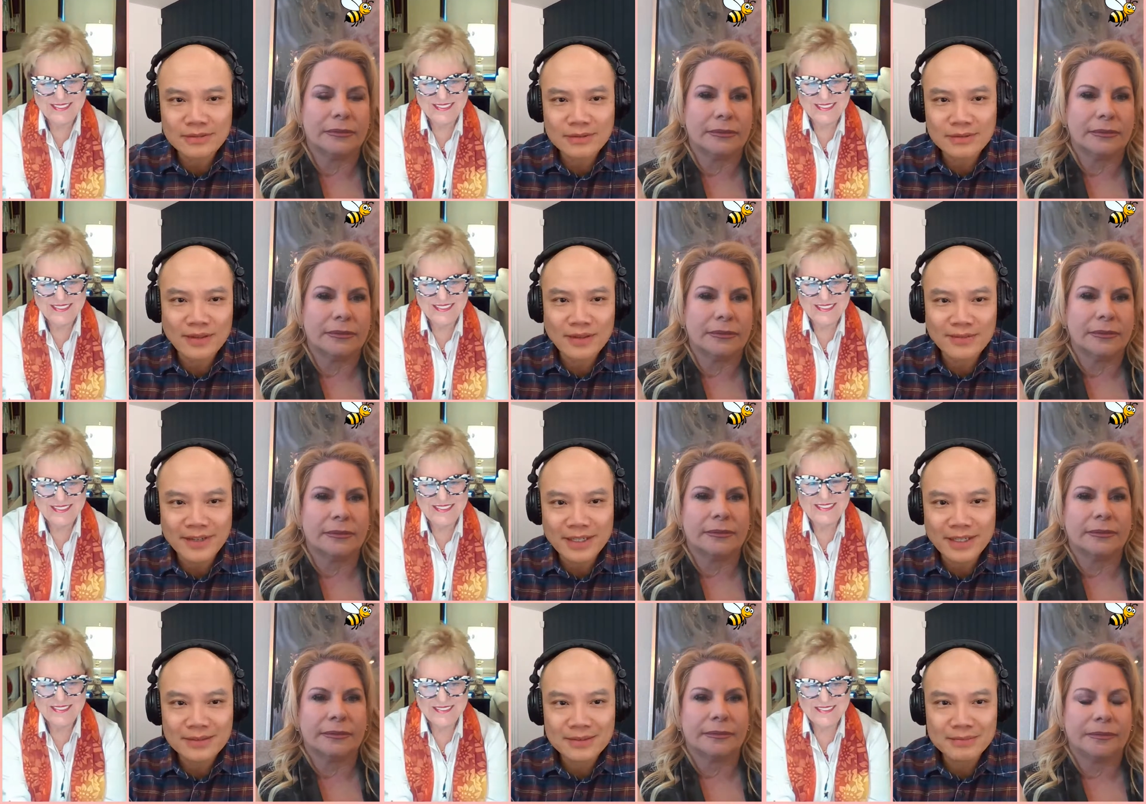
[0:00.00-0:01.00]

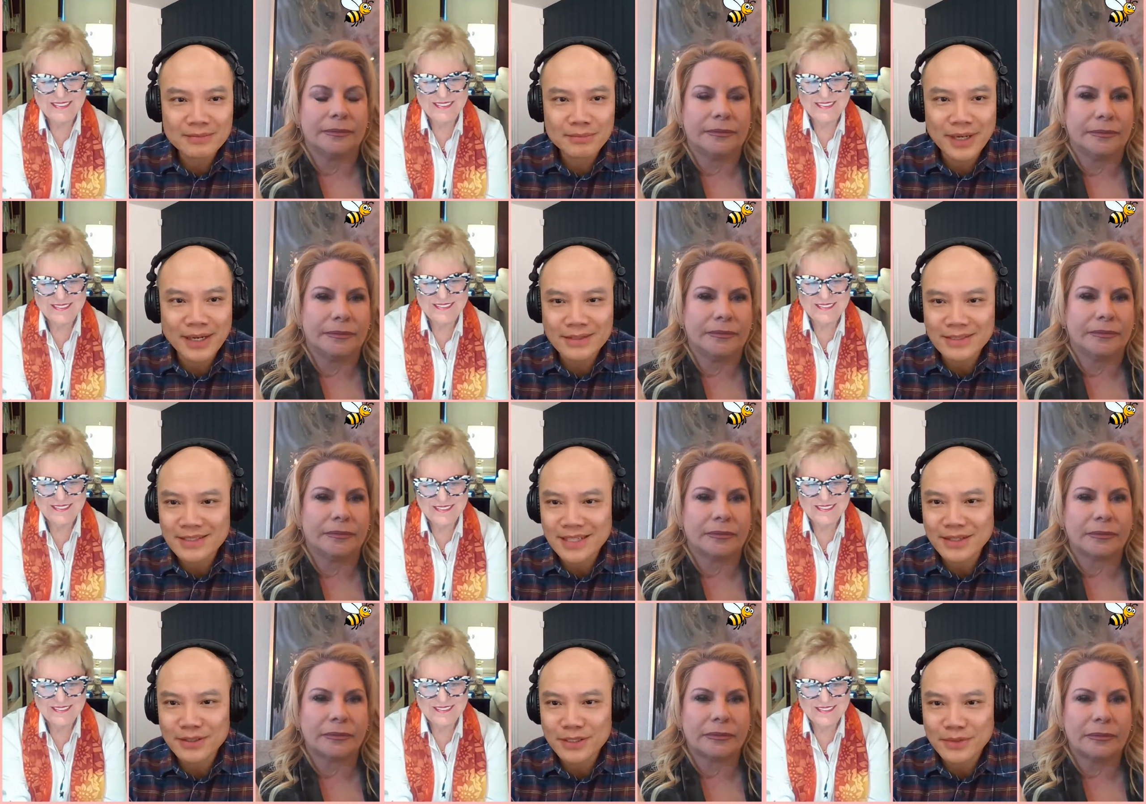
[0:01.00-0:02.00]
Speaker 1: qualified buyers and
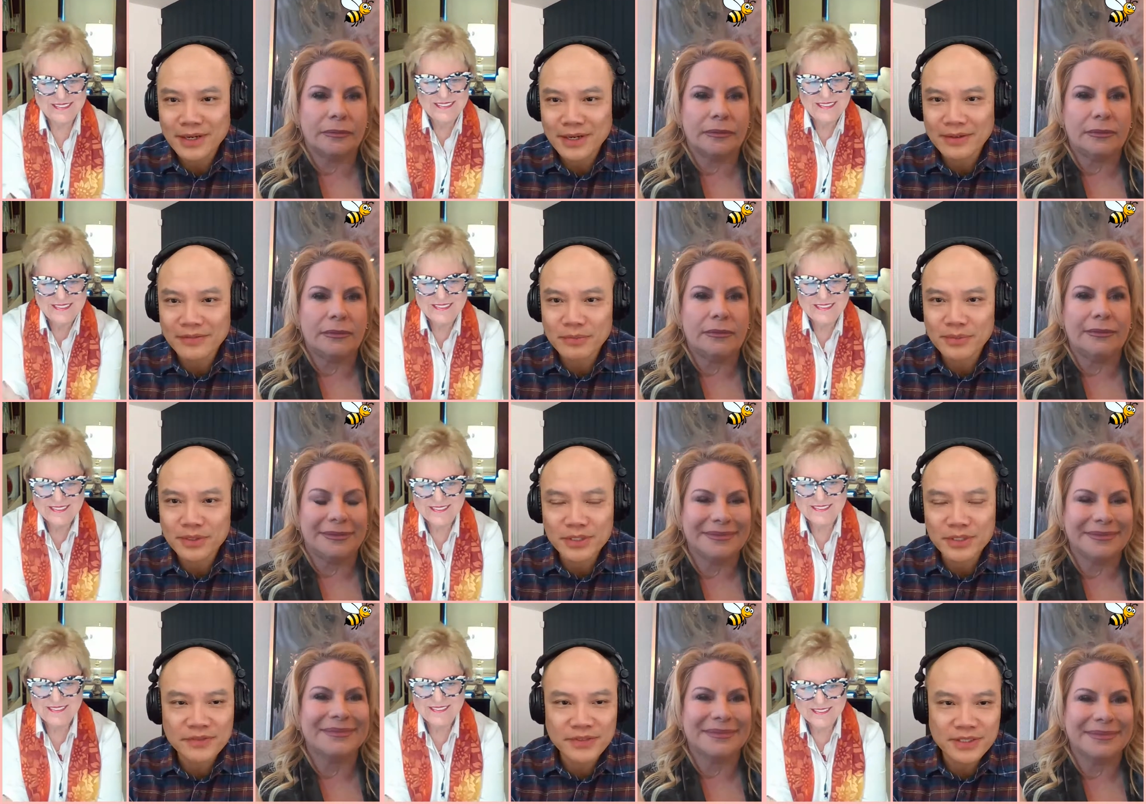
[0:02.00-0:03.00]
sellers, right? If you build
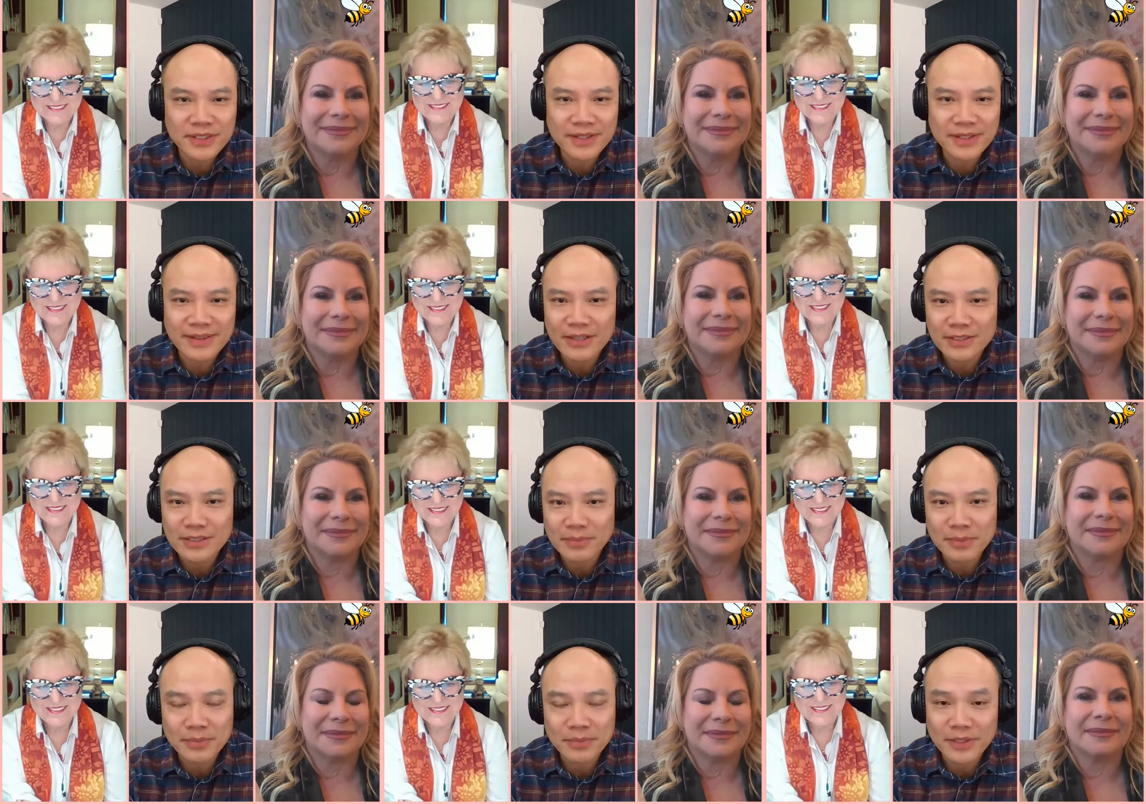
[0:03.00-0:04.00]
your sphere to a thousand
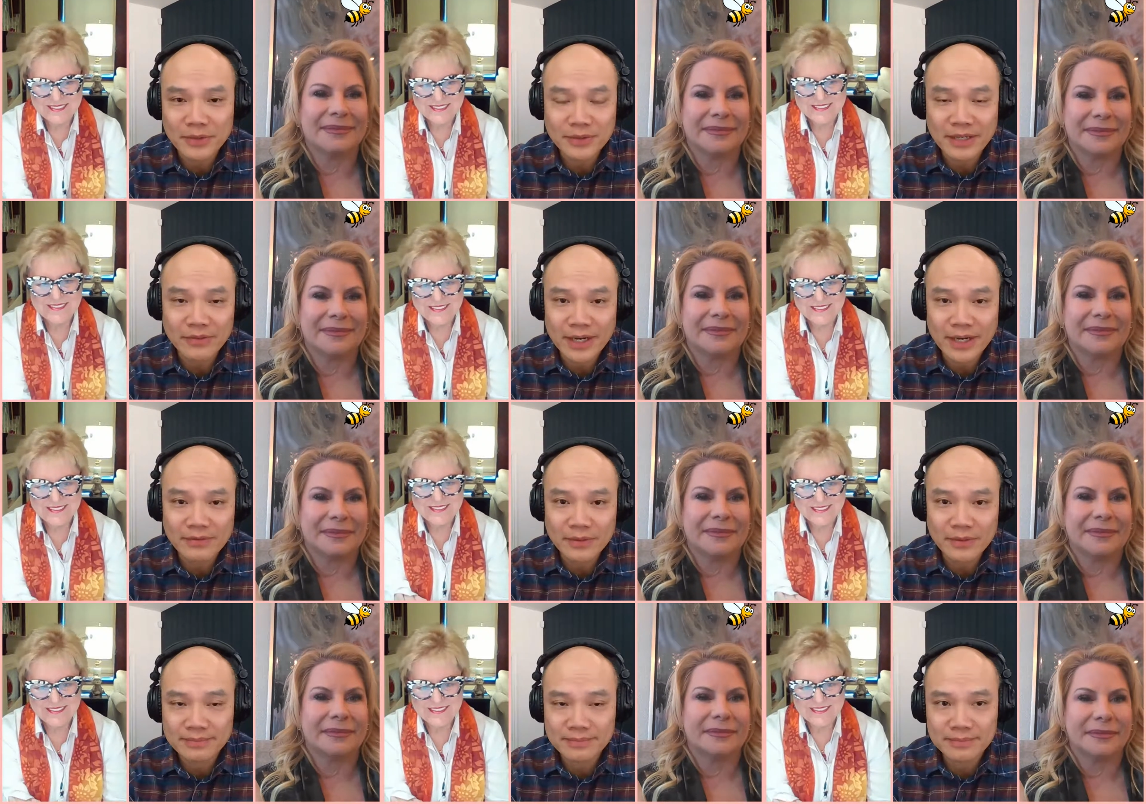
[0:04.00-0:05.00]
people, I mean, you'll never have
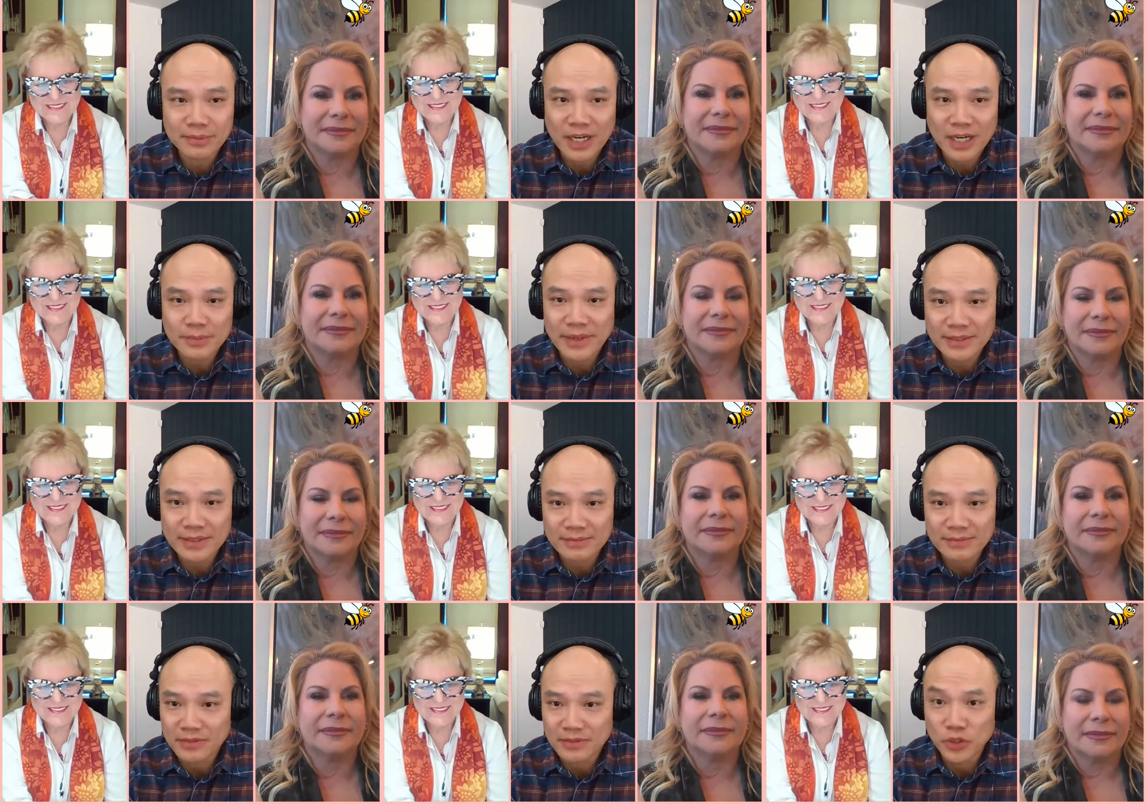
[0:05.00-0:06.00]
to prospect
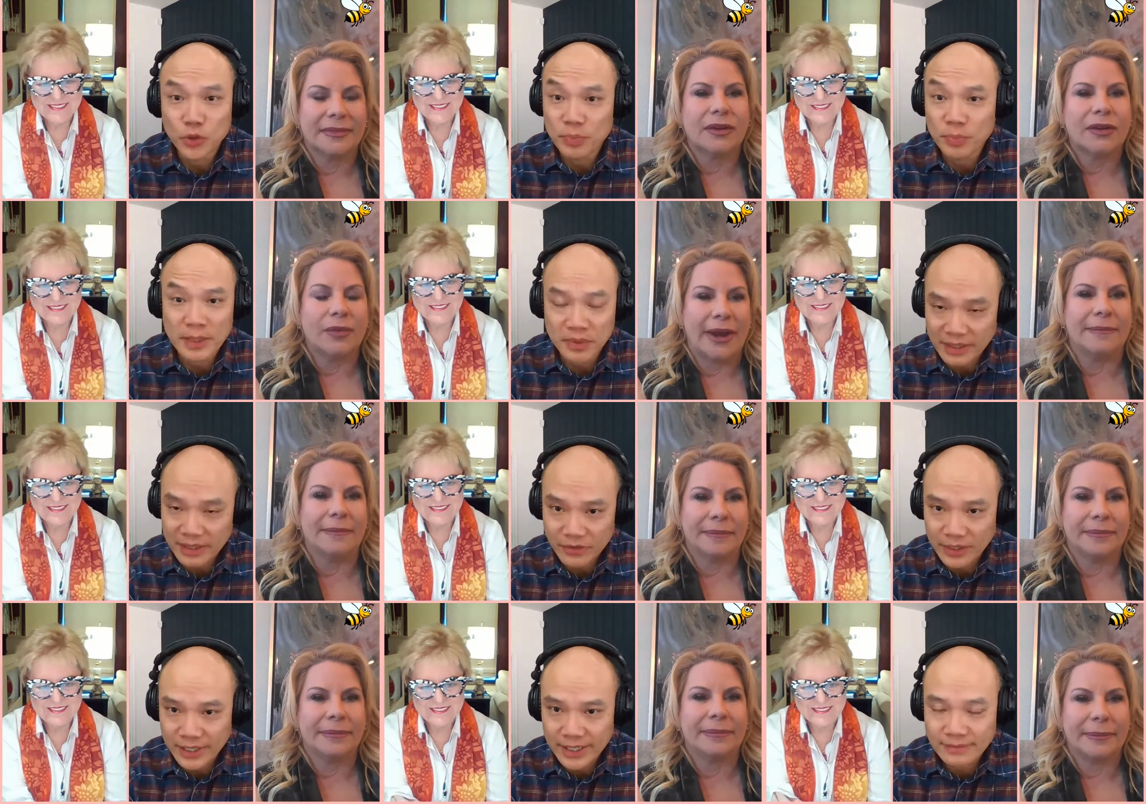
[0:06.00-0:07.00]
new people right.
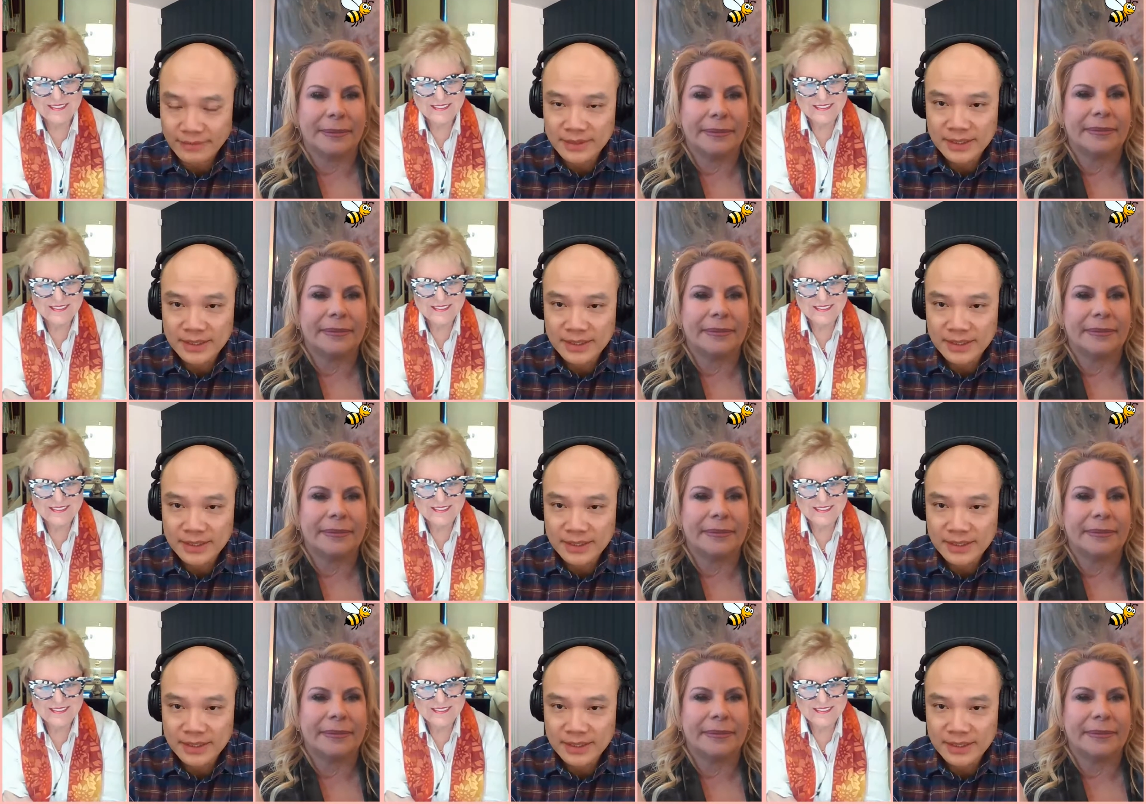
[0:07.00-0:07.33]
ever again.